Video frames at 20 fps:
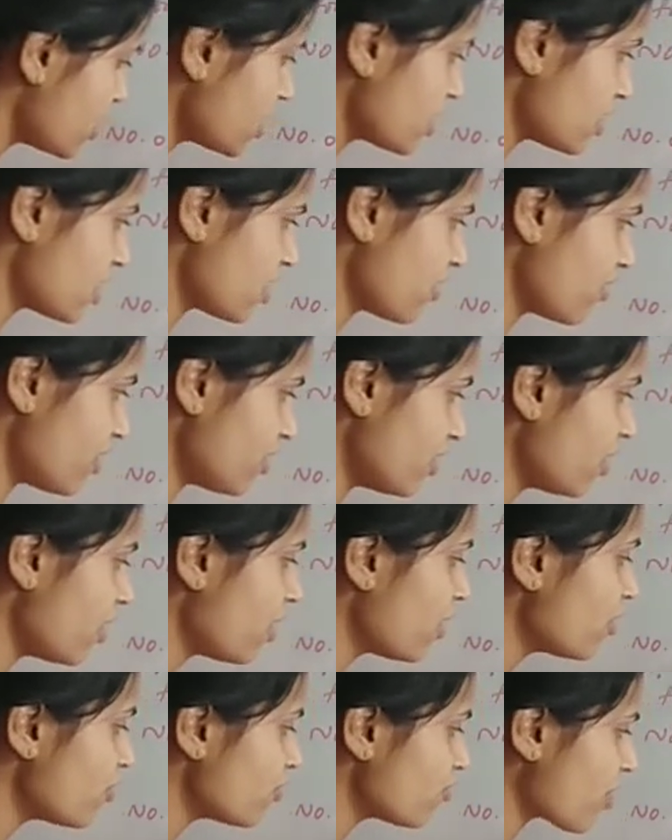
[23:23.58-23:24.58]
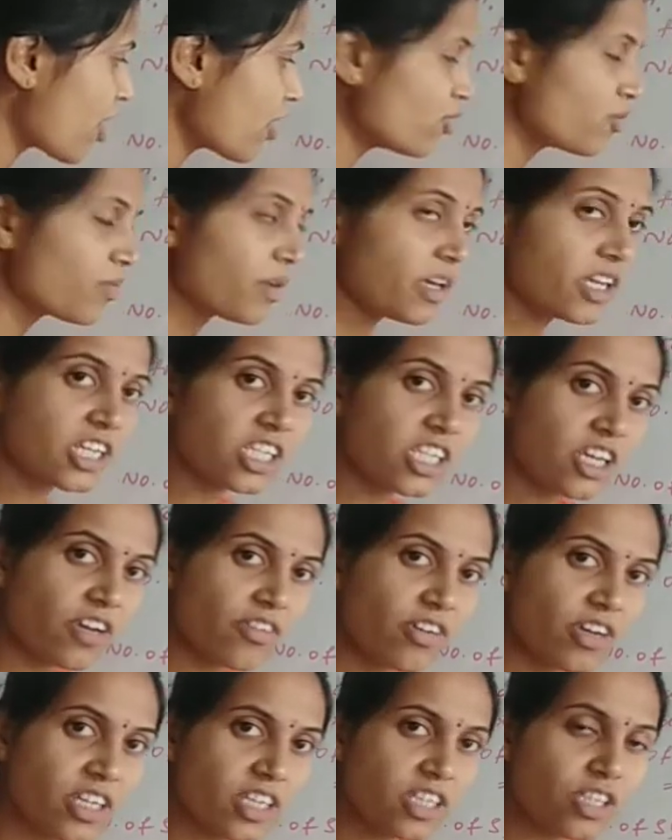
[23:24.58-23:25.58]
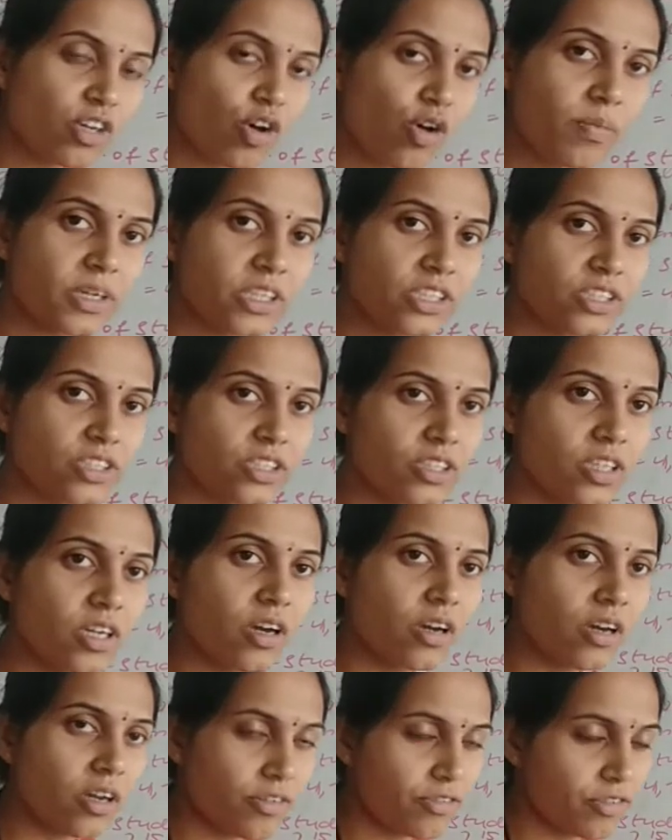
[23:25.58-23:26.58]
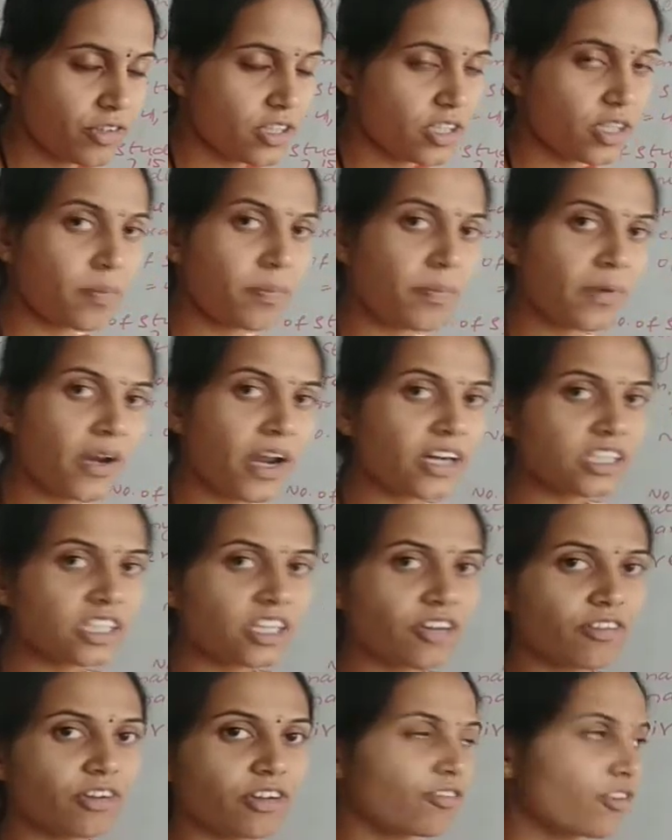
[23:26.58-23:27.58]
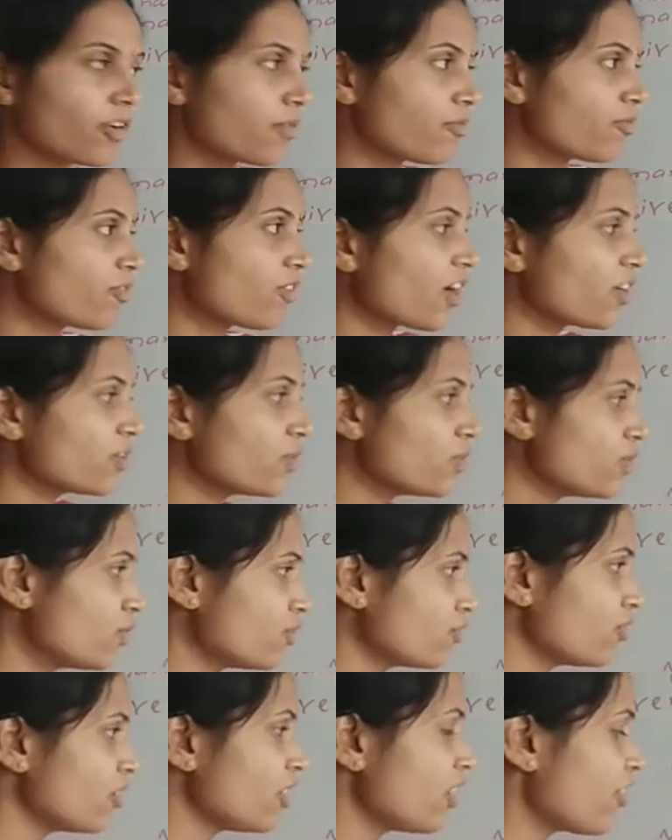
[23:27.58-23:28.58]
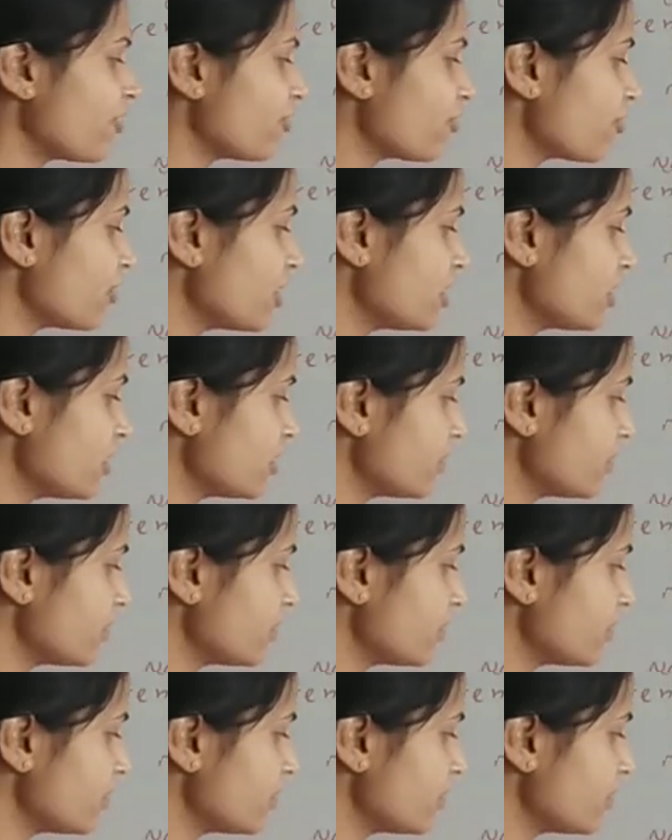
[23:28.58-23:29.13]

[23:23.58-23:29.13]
7. 5 minus 7 is how much? If we subtract 7 from 5, we left with